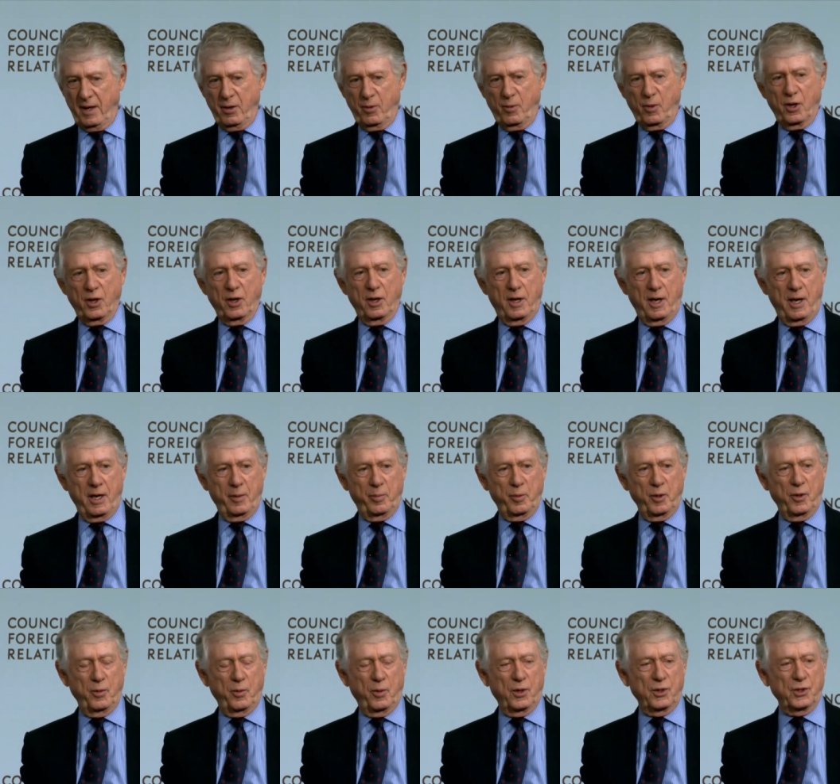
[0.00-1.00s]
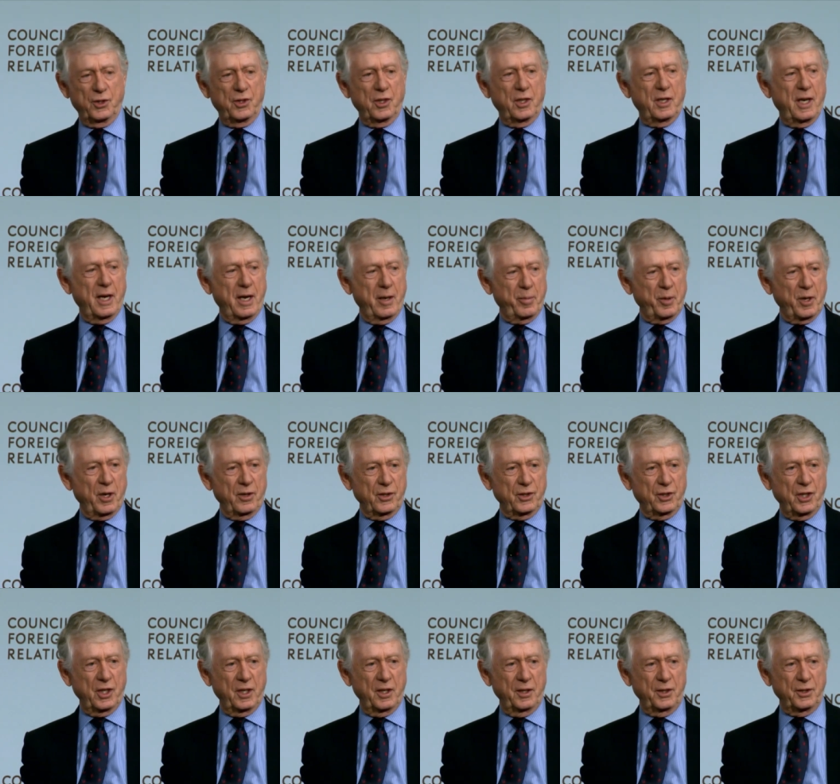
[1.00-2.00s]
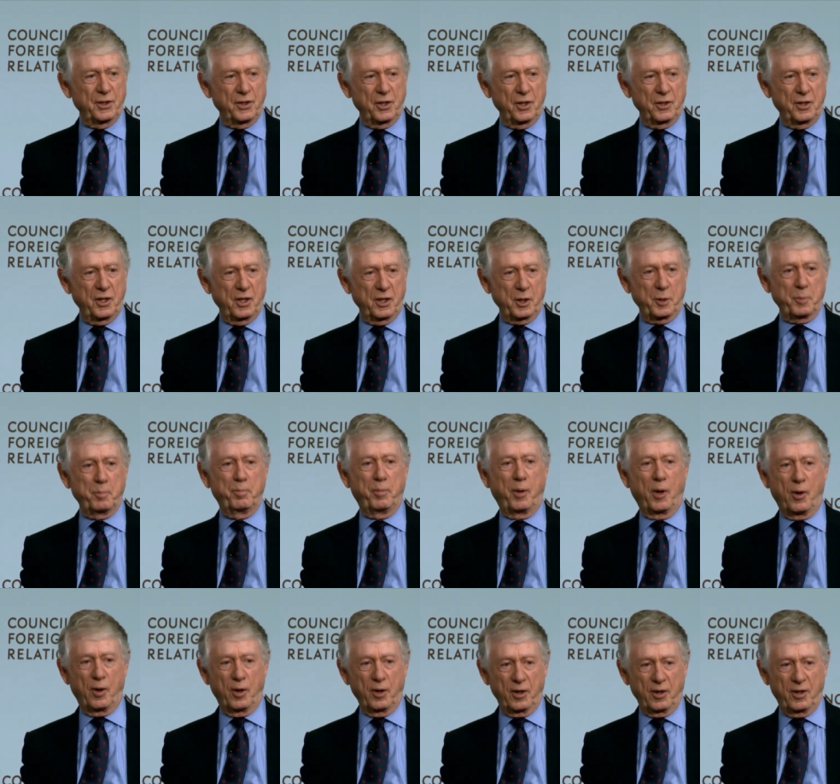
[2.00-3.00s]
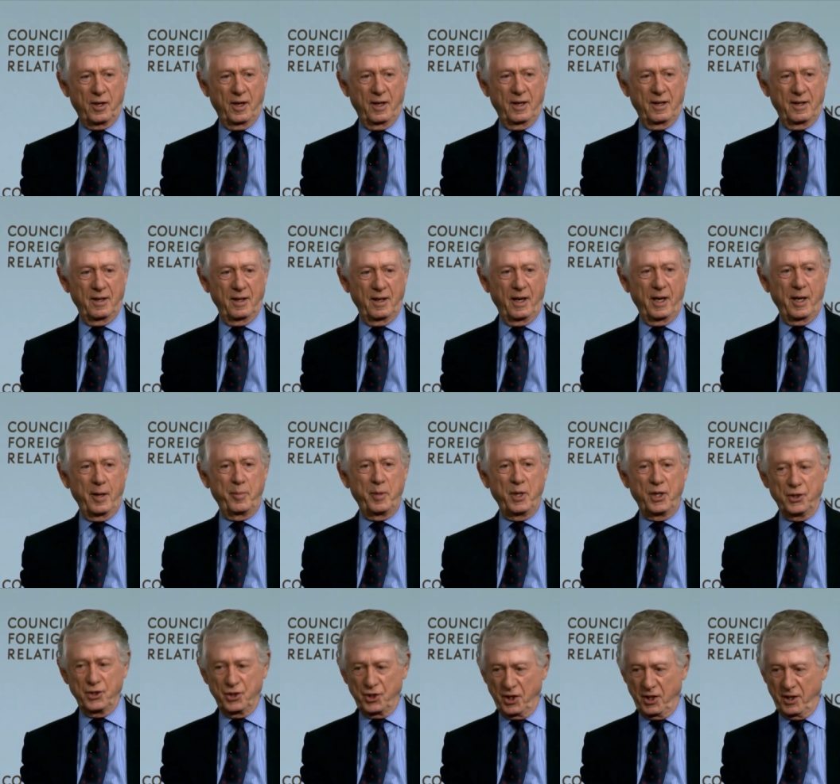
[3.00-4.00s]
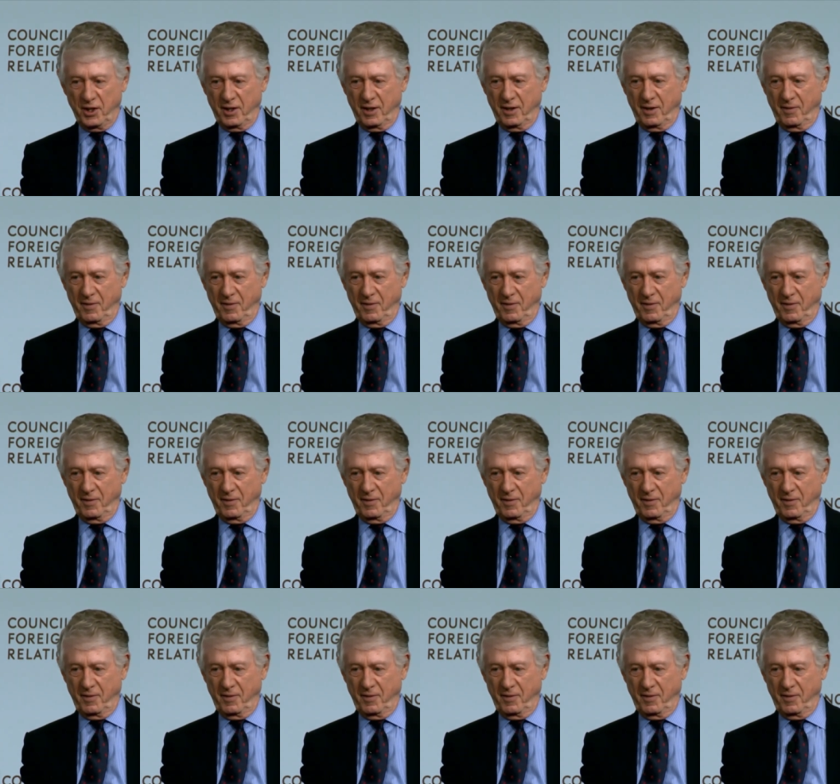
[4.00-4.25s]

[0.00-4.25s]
What had happened was that capital cities had just bought ABC,